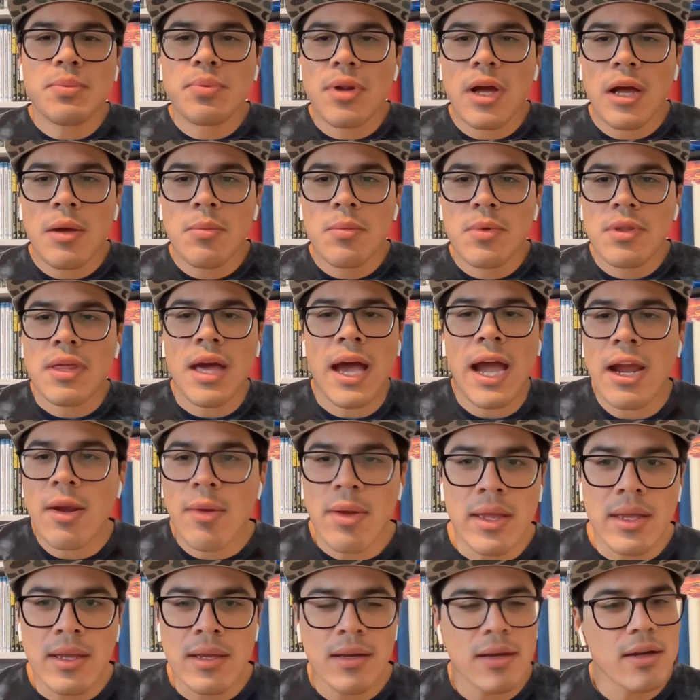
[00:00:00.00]
the problem with
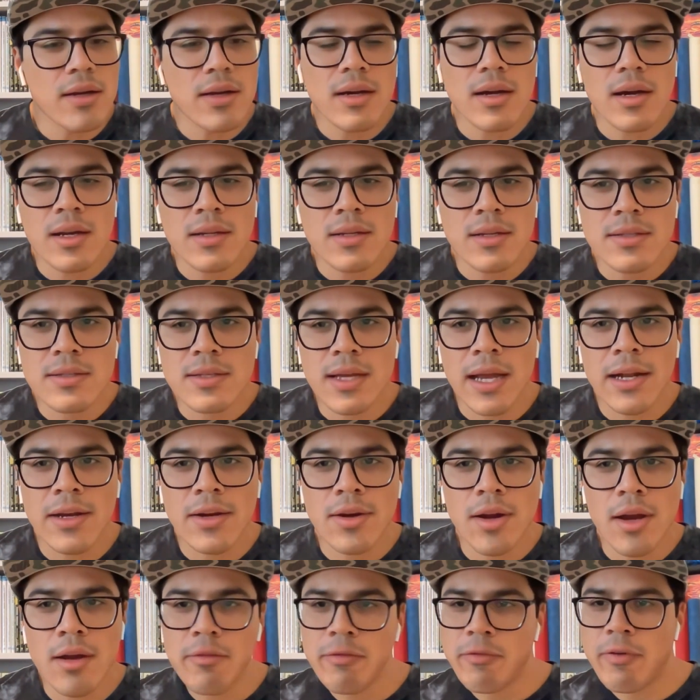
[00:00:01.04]
hiring a
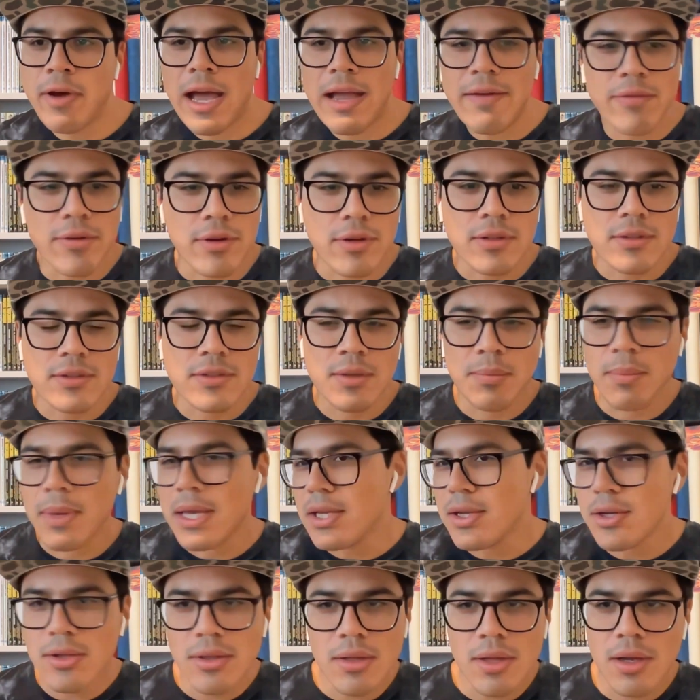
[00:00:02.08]
designer on Fiverr to
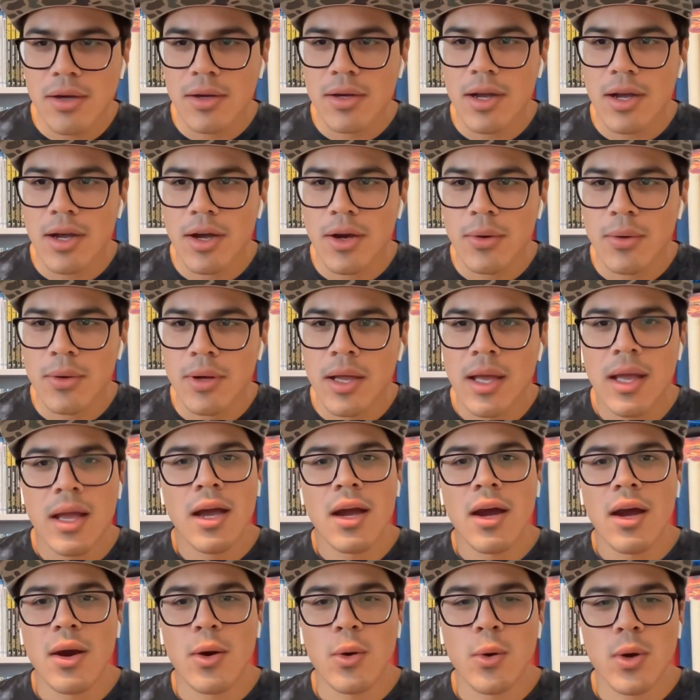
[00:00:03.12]
make your logo,
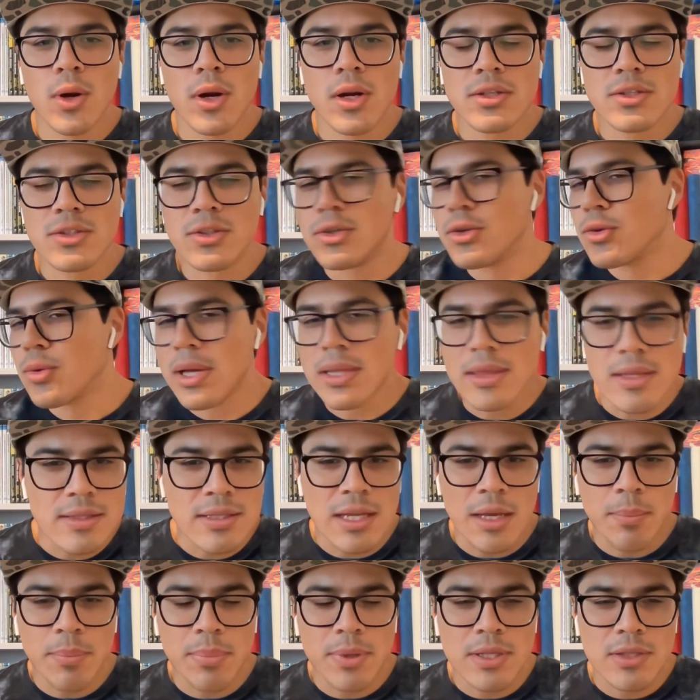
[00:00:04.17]
or to create the
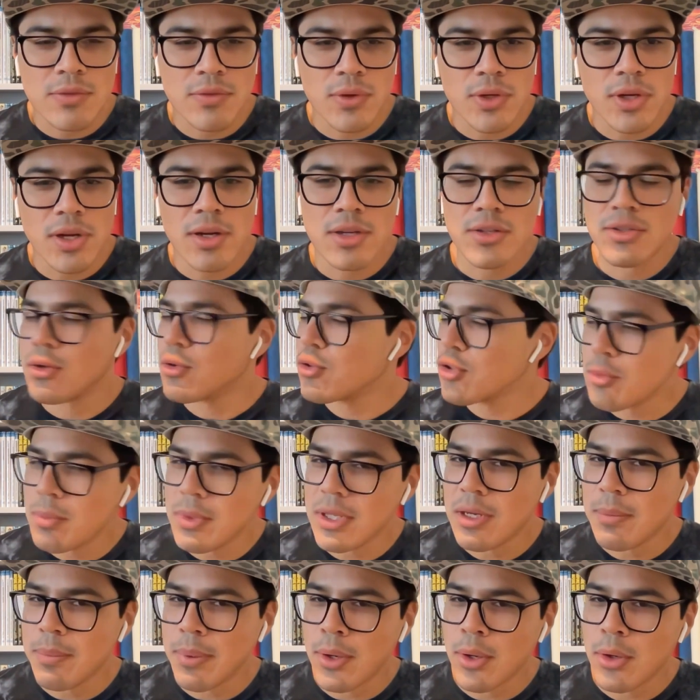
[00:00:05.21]
templates for your social
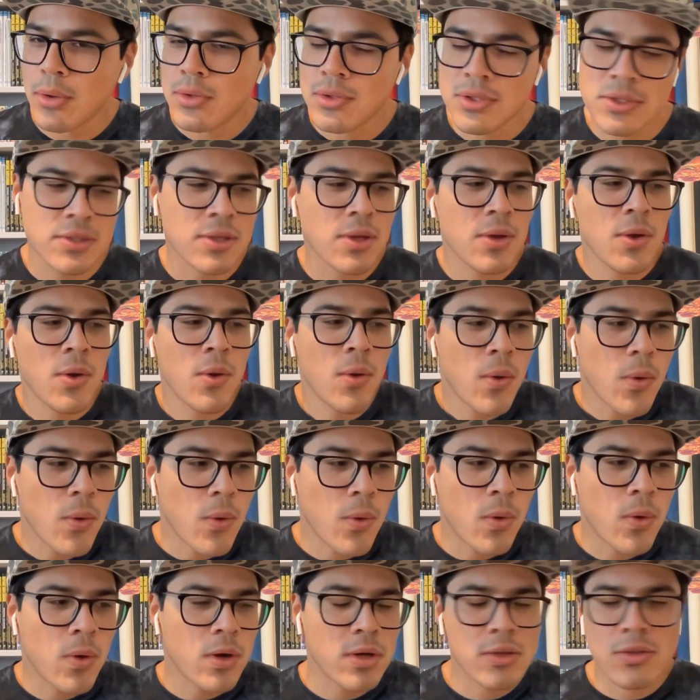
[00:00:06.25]
media posts,
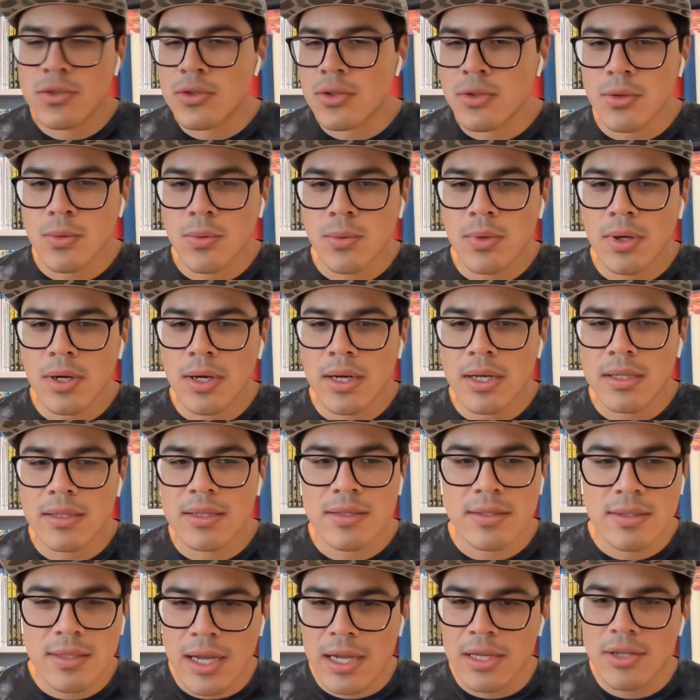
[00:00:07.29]
or to
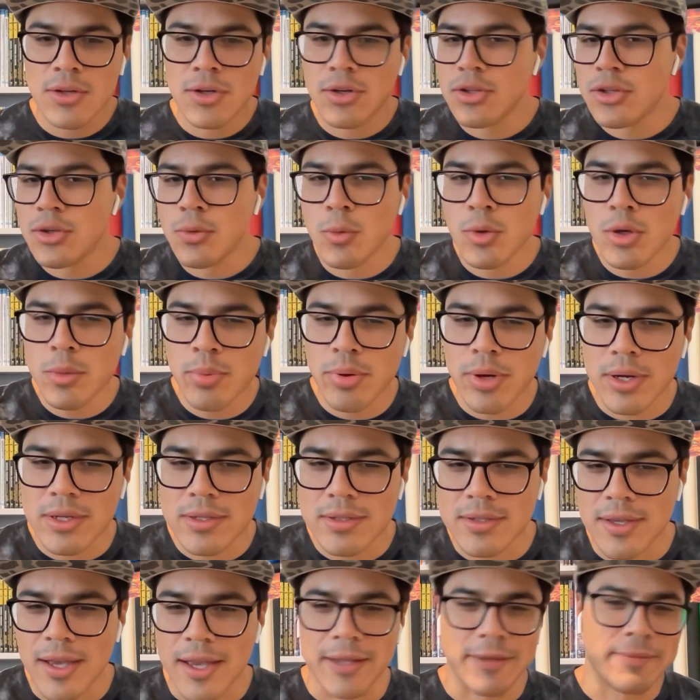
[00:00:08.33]
design your WordPress
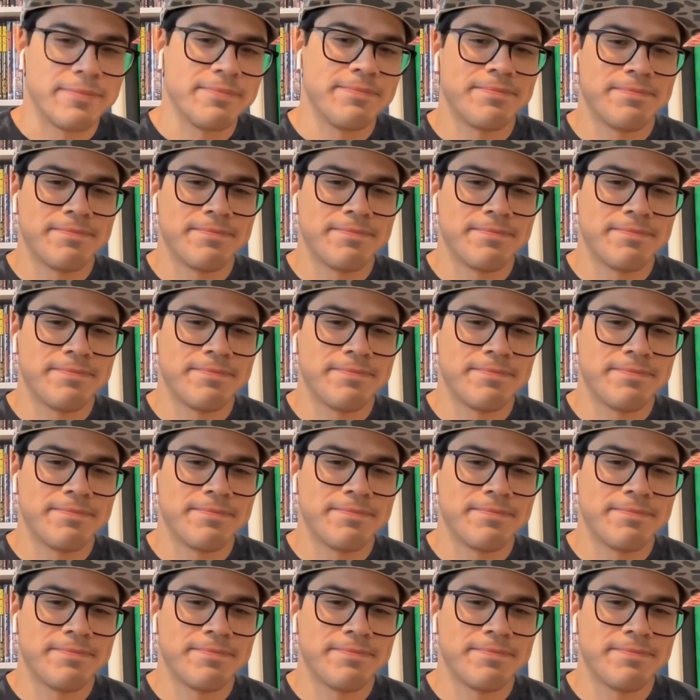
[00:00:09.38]
site?